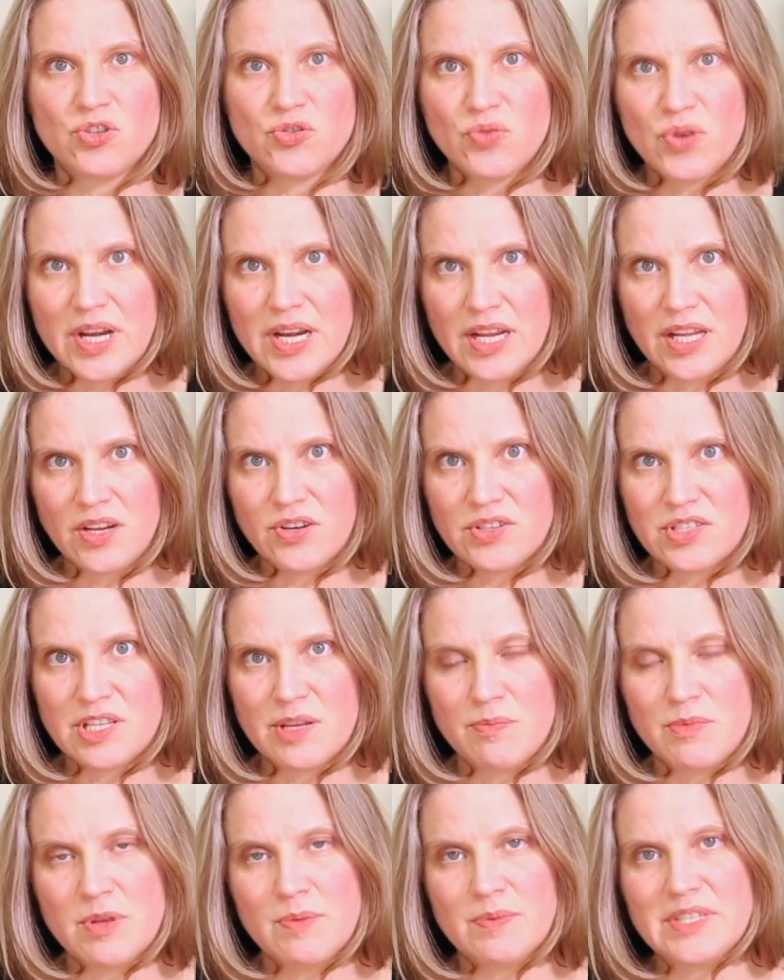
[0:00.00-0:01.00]
treating your
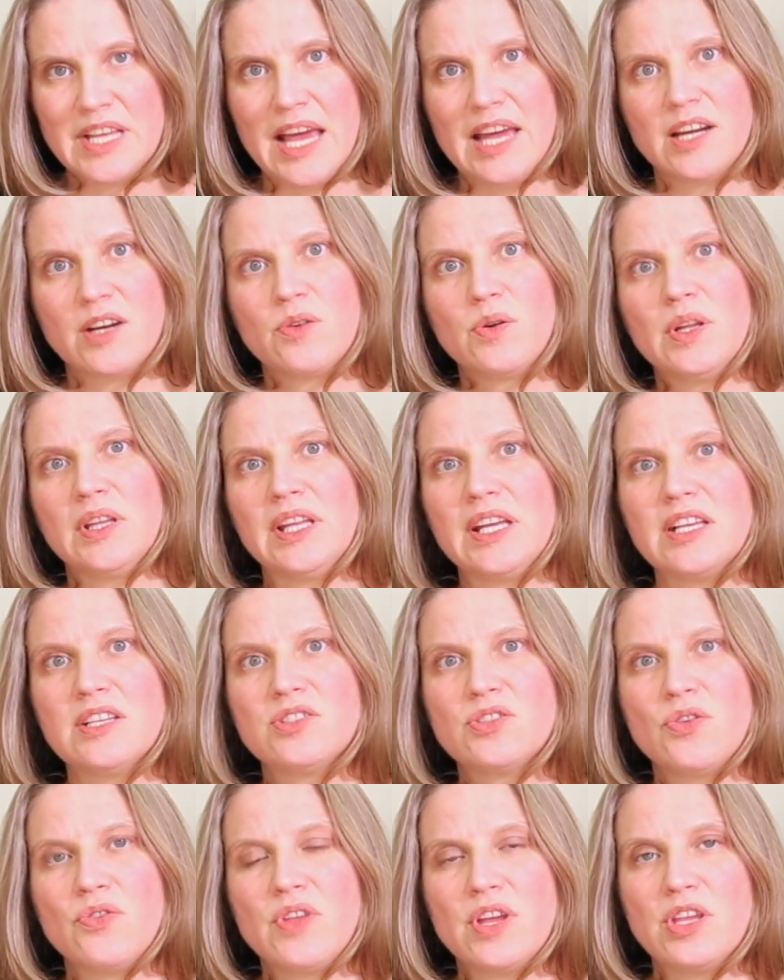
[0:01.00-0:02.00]
symptoms adequately
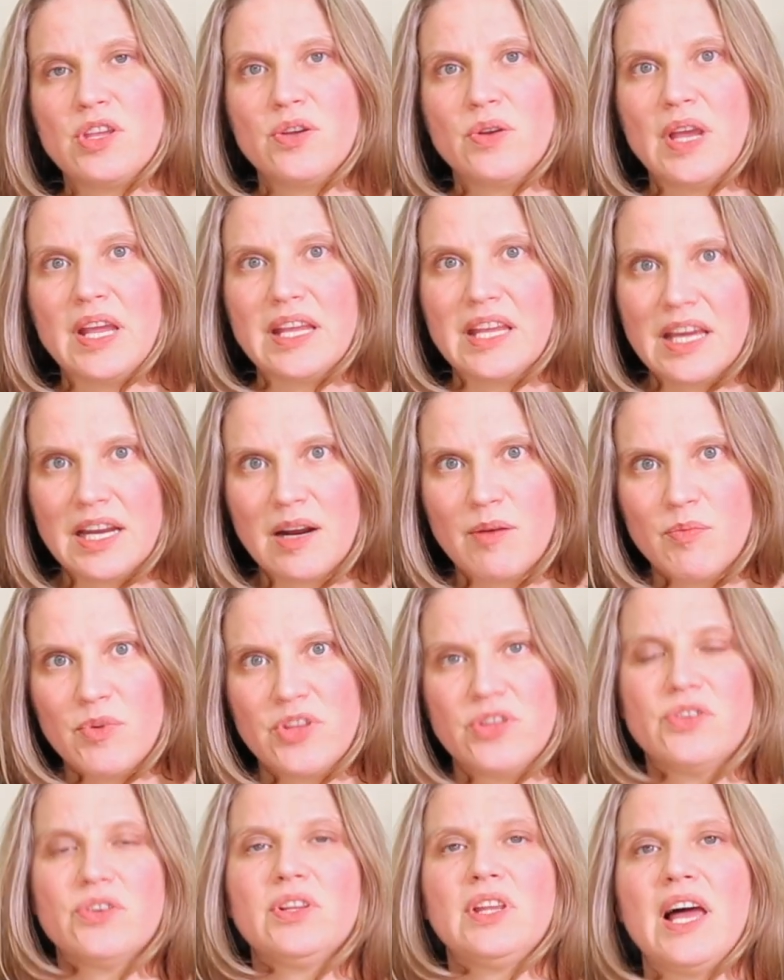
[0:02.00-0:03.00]
so that you can get on
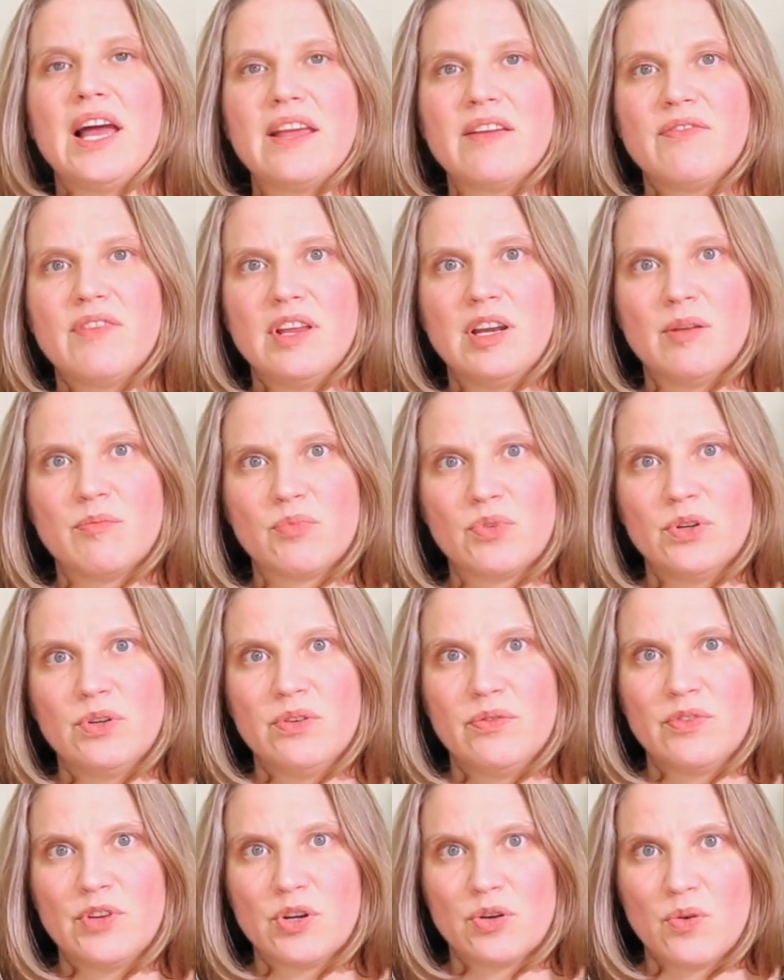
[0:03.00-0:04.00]
with your life and
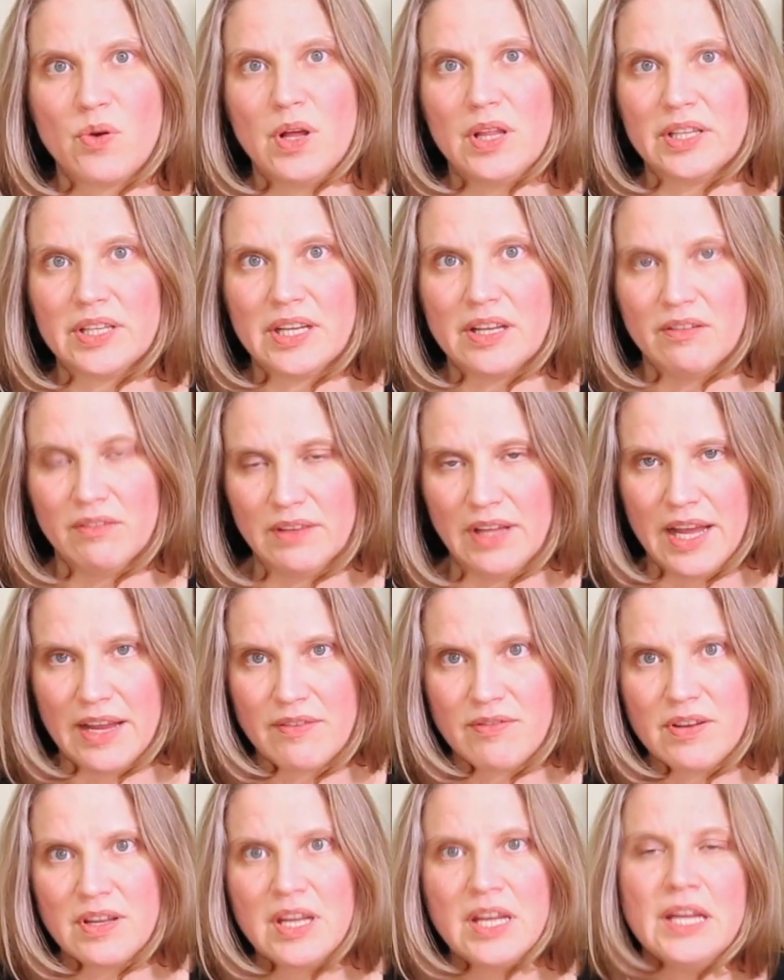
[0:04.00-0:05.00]
improve your quality of life.